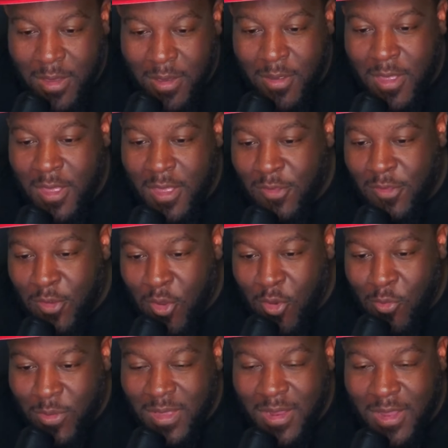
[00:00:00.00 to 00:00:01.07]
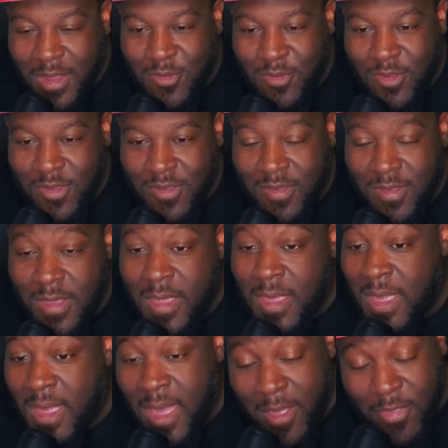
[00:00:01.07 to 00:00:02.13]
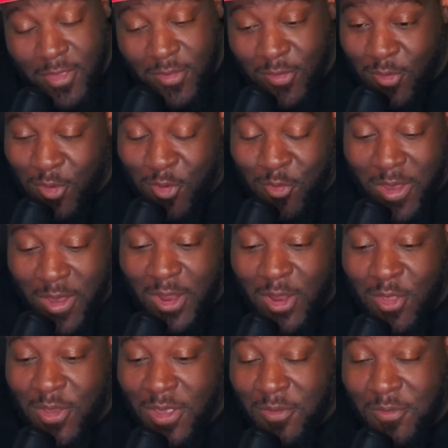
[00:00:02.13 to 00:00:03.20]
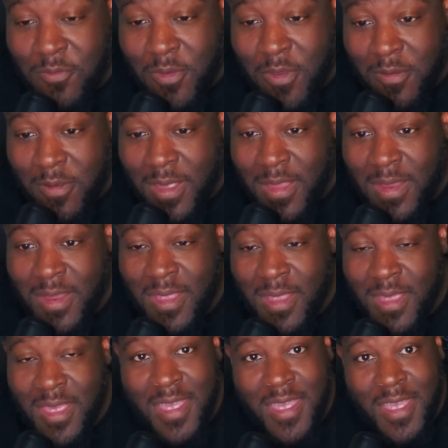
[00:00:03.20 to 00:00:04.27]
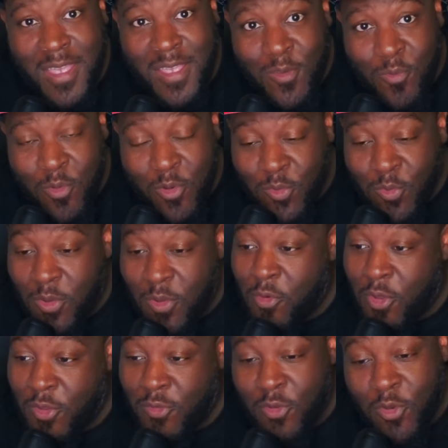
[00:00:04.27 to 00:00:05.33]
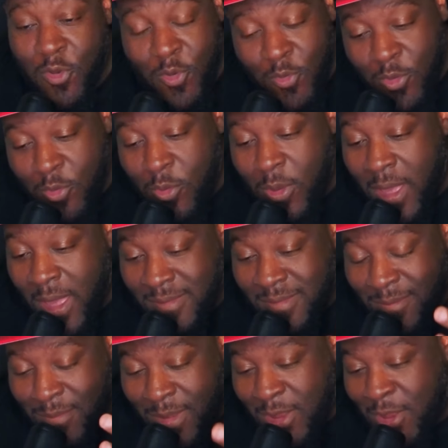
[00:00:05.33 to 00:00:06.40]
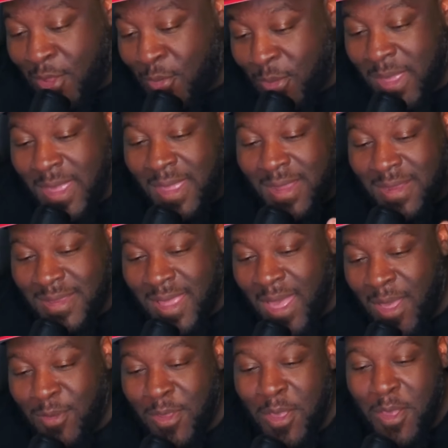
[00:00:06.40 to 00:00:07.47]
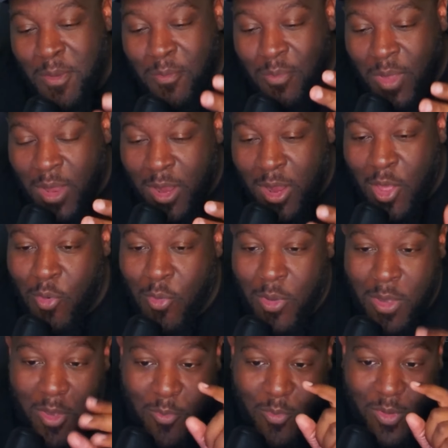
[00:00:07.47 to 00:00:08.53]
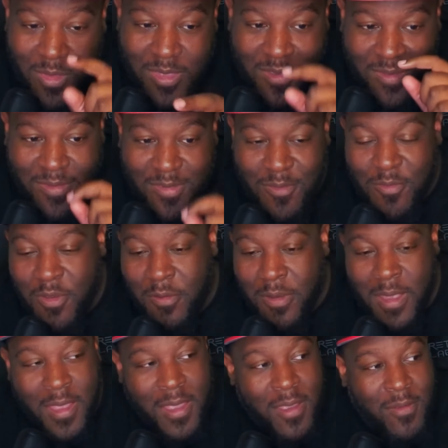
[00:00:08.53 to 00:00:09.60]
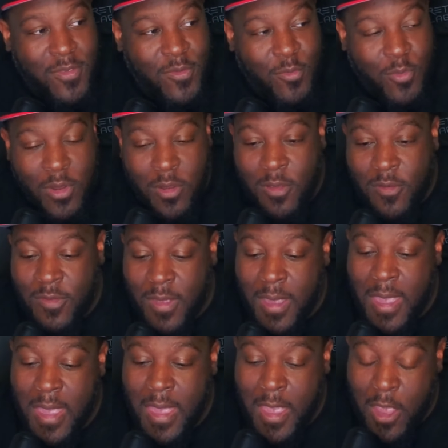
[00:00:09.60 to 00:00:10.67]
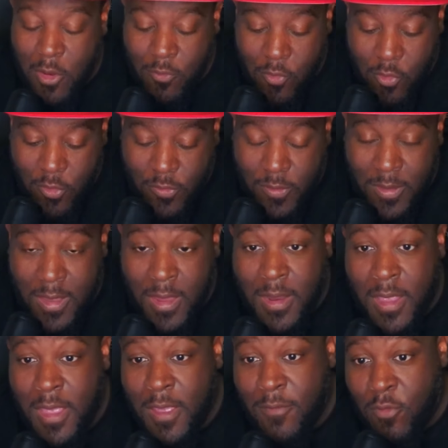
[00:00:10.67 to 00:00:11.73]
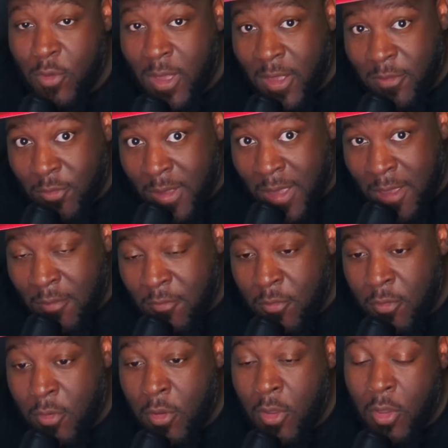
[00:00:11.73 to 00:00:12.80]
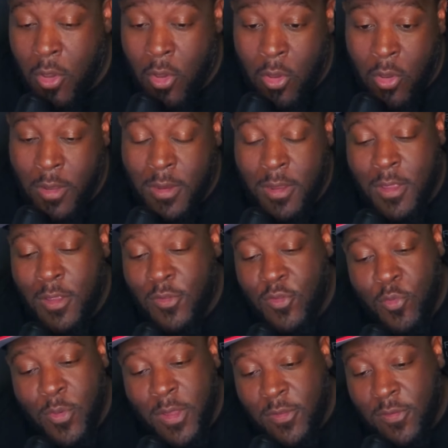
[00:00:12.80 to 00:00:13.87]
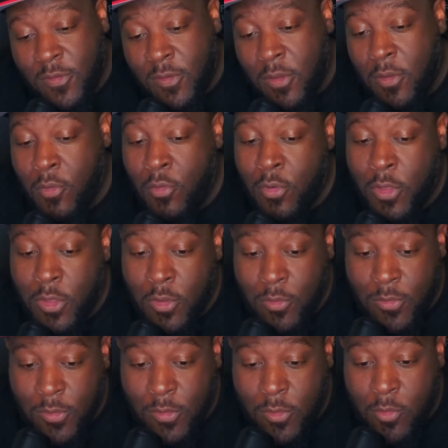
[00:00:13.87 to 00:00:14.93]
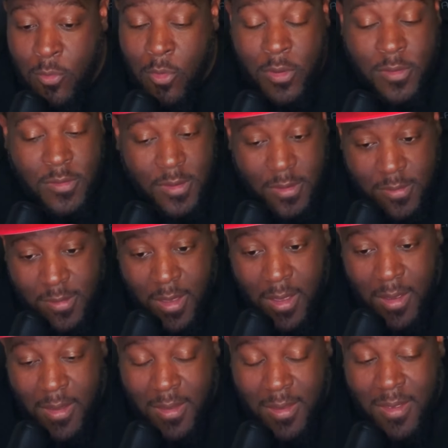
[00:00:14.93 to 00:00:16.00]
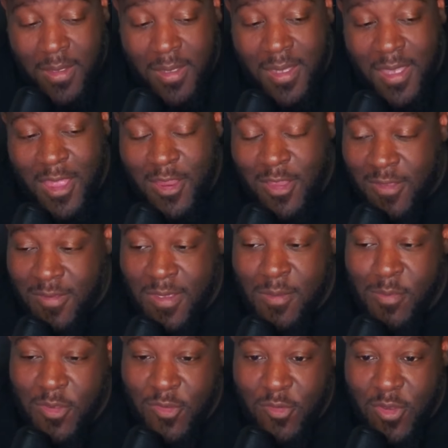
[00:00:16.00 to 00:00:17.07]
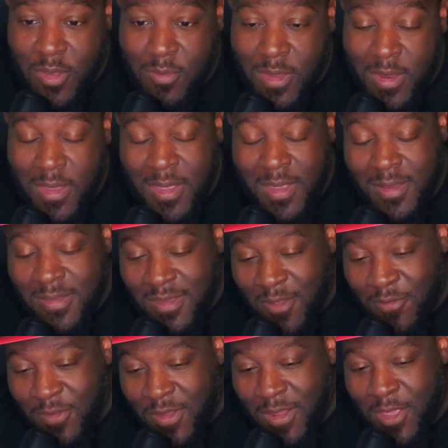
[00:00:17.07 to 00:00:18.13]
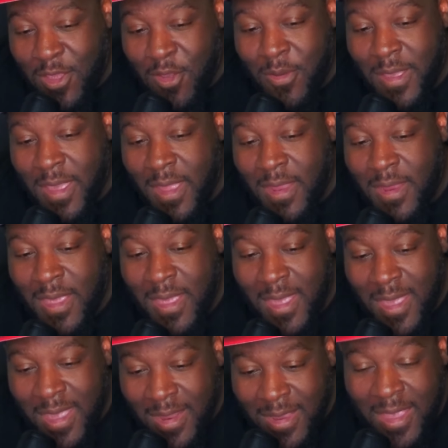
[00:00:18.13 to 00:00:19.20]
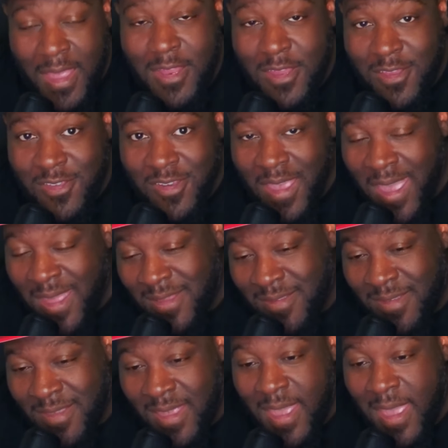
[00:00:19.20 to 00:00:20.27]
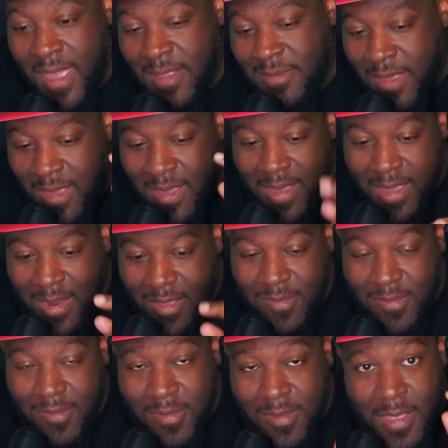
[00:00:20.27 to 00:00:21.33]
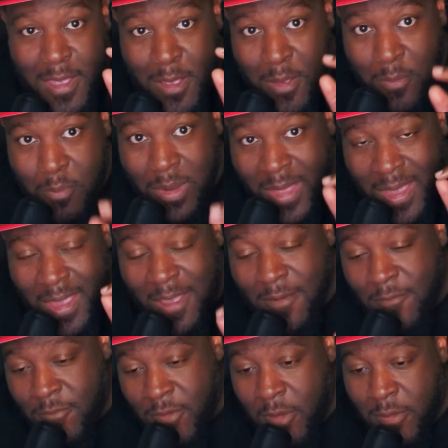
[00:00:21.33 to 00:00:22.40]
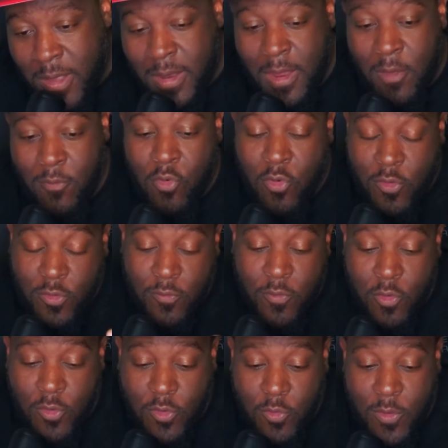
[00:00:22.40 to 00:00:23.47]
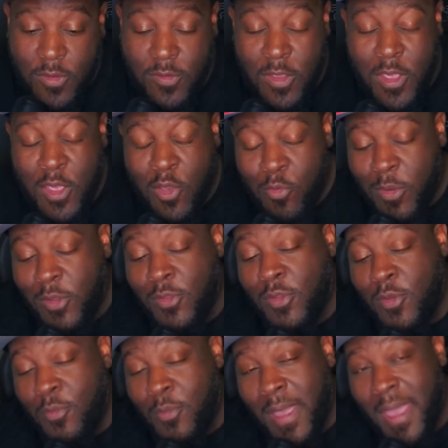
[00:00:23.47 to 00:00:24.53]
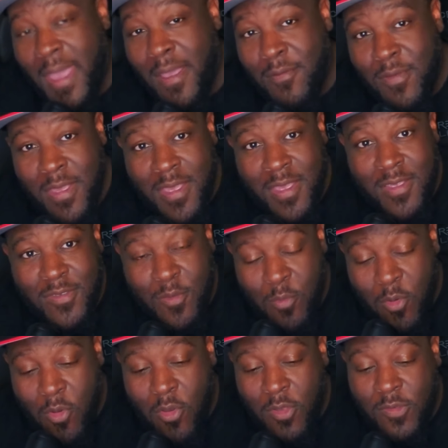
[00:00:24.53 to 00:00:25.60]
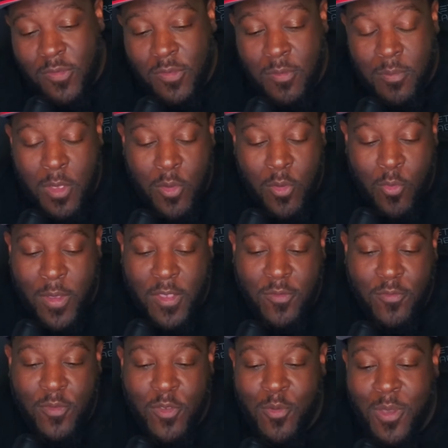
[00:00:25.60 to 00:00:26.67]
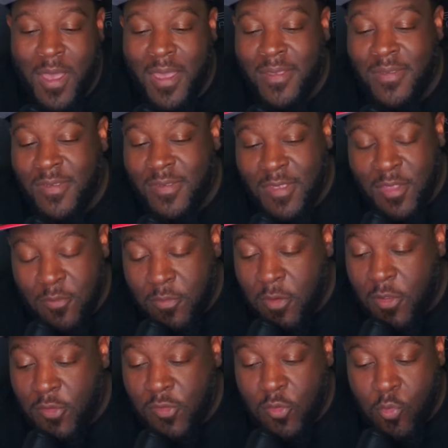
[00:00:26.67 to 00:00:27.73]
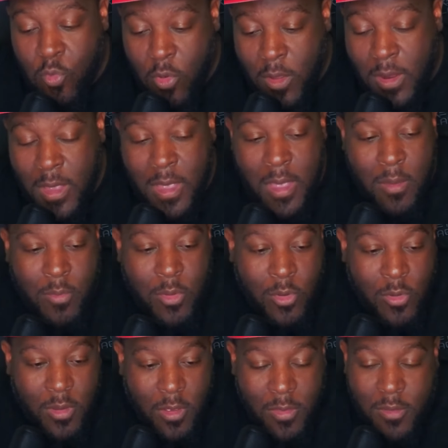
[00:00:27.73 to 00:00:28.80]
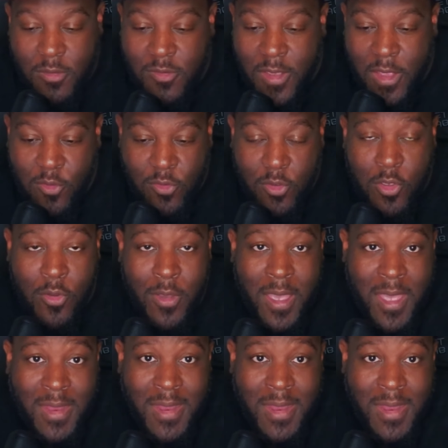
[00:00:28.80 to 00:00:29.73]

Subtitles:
to go with the electricity. I think this is a great looking variant. Is it worth 2,400 gold? You guys let me know down below. But this is the variant here. This is what it looks like. And of course, again, if you guys are ever on Twitch or YouTube or TikTok and you see me streaming, definitely go ahead and get in the chat and say, hey, Tech, can I see blank variant? Now, of course, if you're on Twitch, we do have some awesome ways for you guys to see the variants you want, but on the other channels, you can go ahead